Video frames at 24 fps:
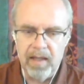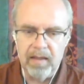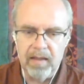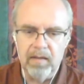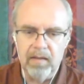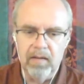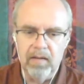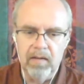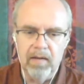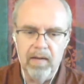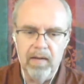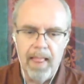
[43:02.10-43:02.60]

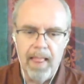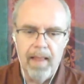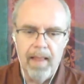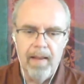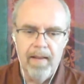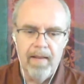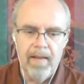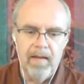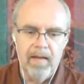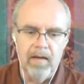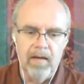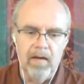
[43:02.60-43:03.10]
and
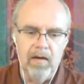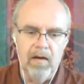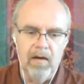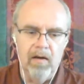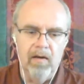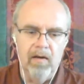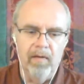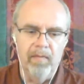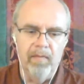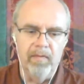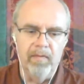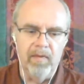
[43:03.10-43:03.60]
uh,
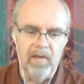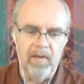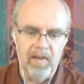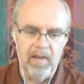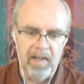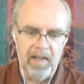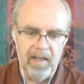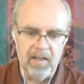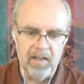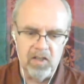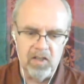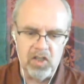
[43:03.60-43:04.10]

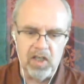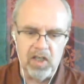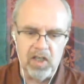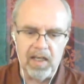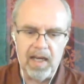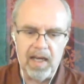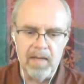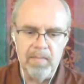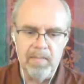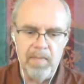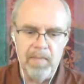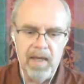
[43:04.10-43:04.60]
um,
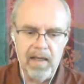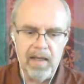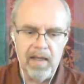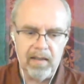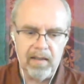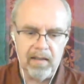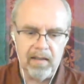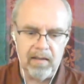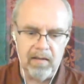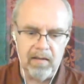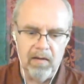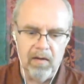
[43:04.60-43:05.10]
she can
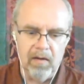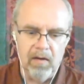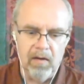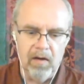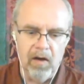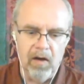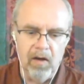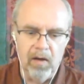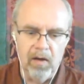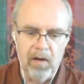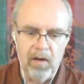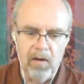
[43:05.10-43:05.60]
make
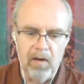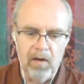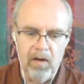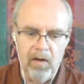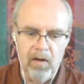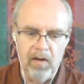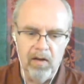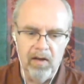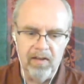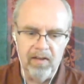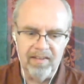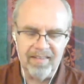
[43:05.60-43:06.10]
uh,
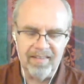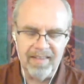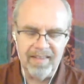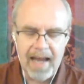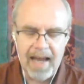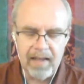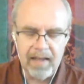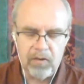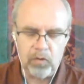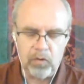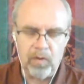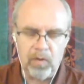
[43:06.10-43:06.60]
a, a
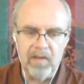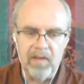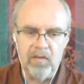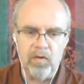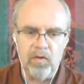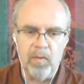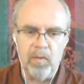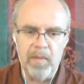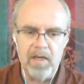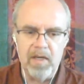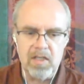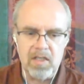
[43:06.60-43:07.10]
slight
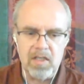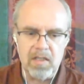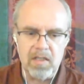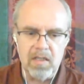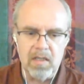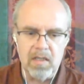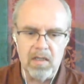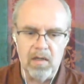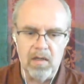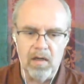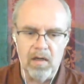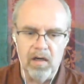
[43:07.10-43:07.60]

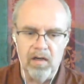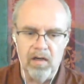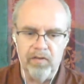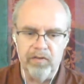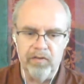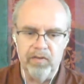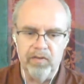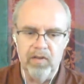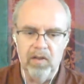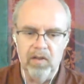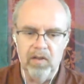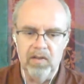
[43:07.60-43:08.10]
transformation
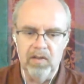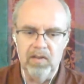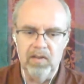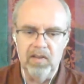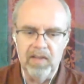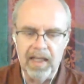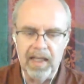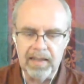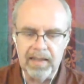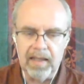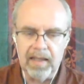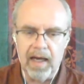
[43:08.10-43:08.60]
of the,
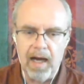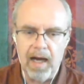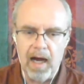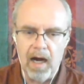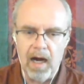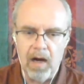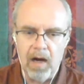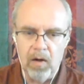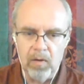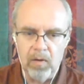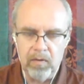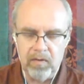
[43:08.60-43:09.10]
the
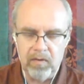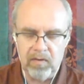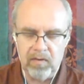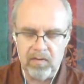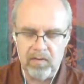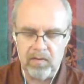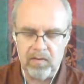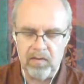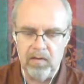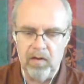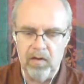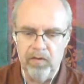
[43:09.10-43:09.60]
data
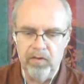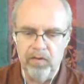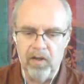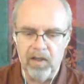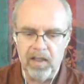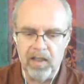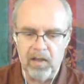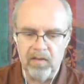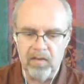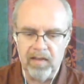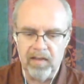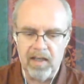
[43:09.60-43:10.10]
out of
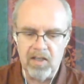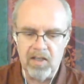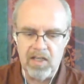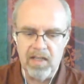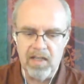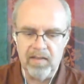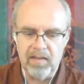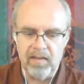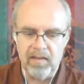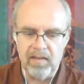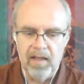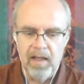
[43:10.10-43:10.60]
the records
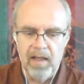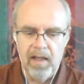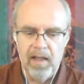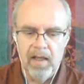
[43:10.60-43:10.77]
agents